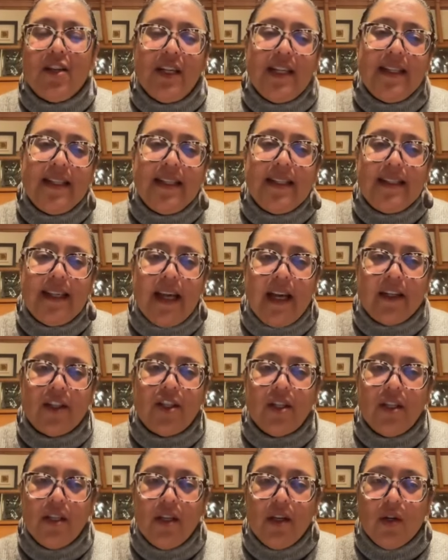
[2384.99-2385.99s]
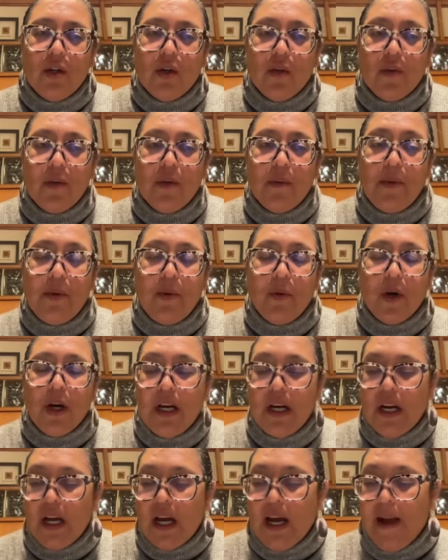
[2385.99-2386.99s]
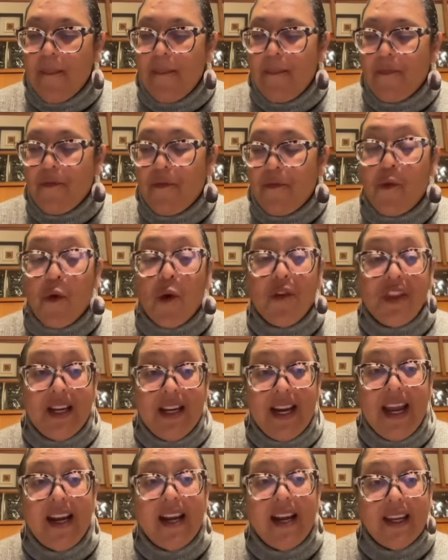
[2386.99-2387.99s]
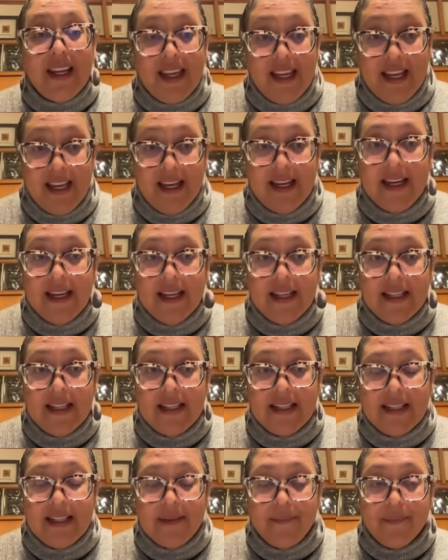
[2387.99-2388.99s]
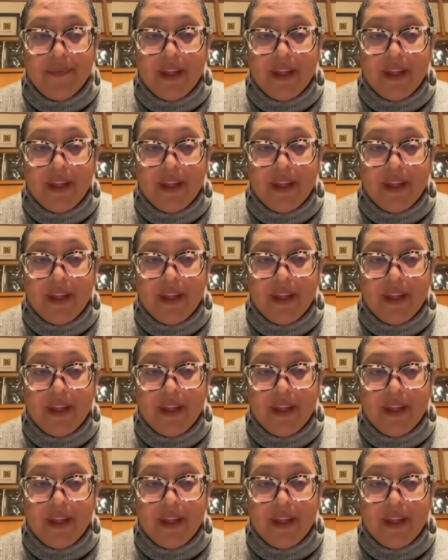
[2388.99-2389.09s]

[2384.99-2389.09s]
is a section in the Earl Report for the Natick Indians.